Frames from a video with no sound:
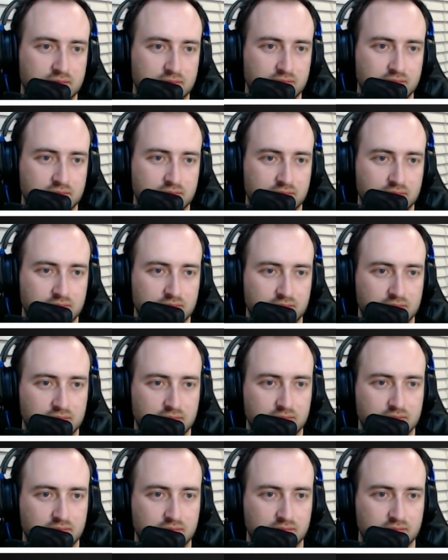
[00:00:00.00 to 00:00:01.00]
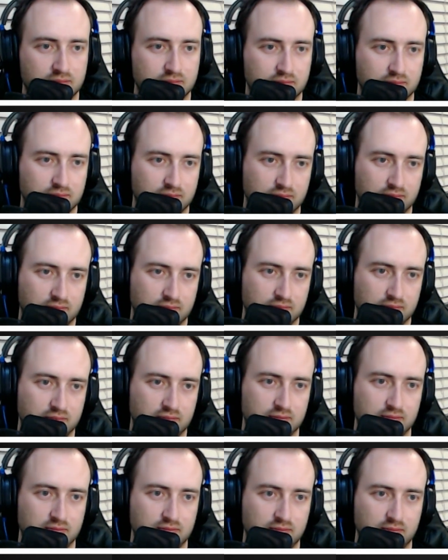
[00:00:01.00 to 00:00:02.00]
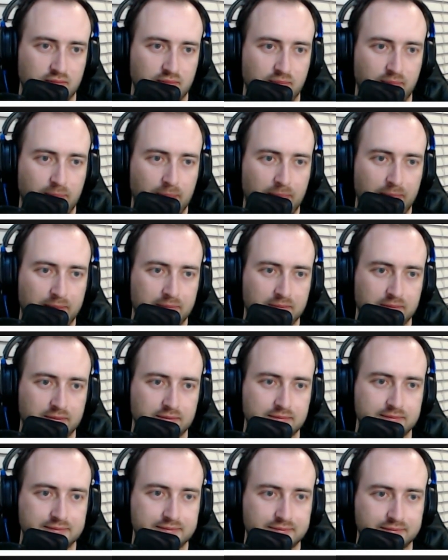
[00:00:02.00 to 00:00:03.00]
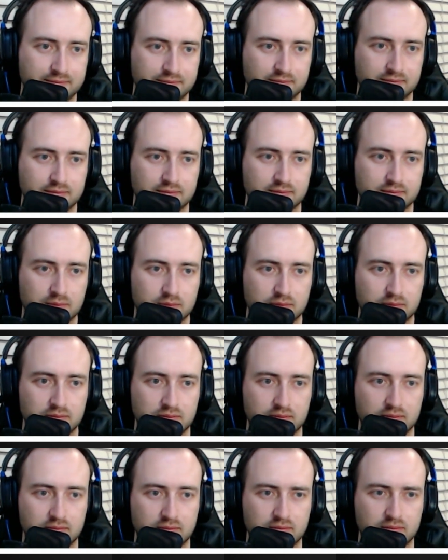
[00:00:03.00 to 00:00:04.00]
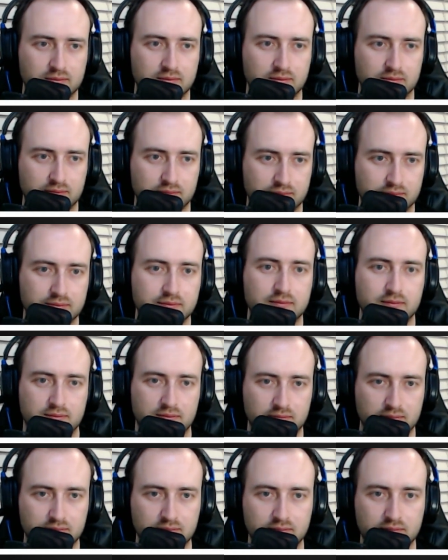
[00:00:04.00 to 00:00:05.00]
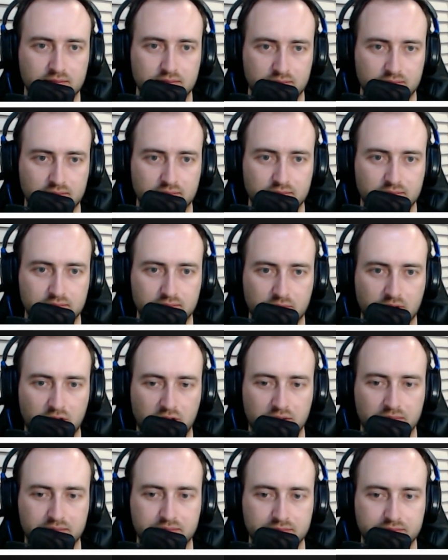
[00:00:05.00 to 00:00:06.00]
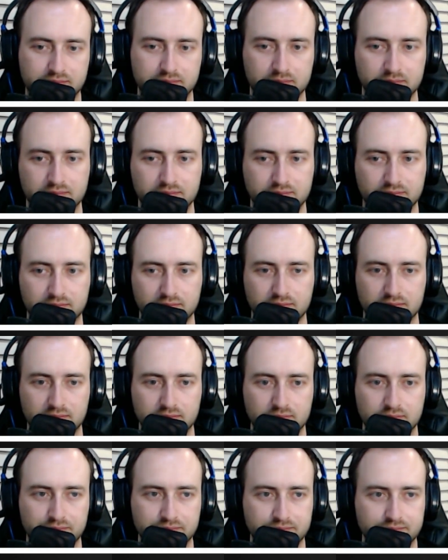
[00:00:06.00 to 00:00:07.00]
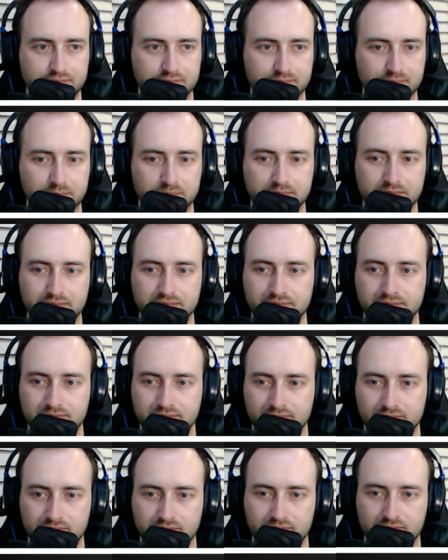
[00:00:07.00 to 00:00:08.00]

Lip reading: (not speaking)